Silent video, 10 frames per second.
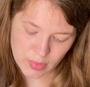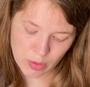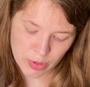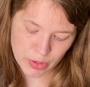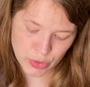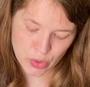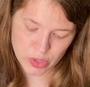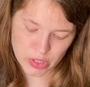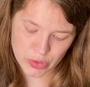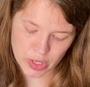with our school
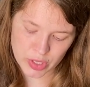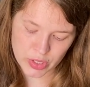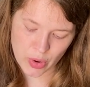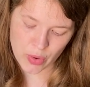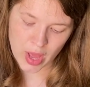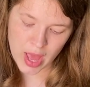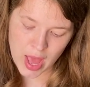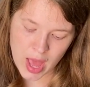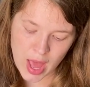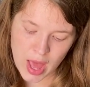district. So
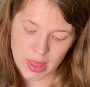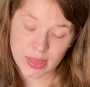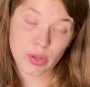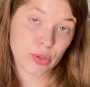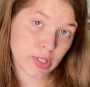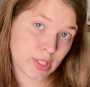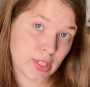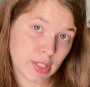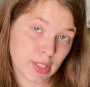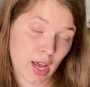those
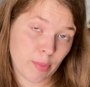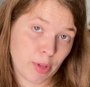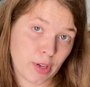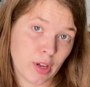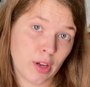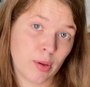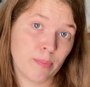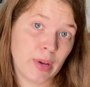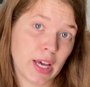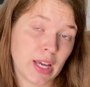need to happen
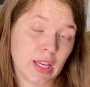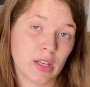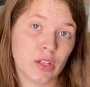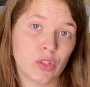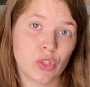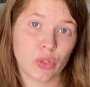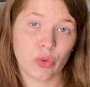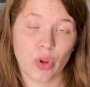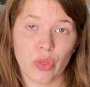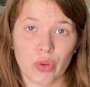by
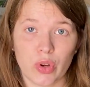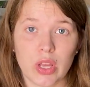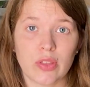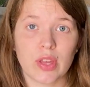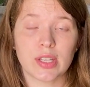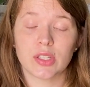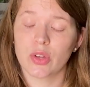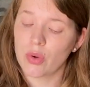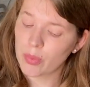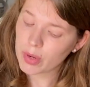June 30th. And
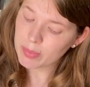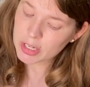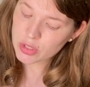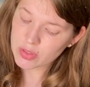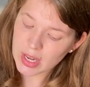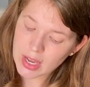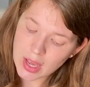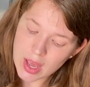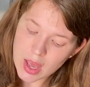so I want to make sure that I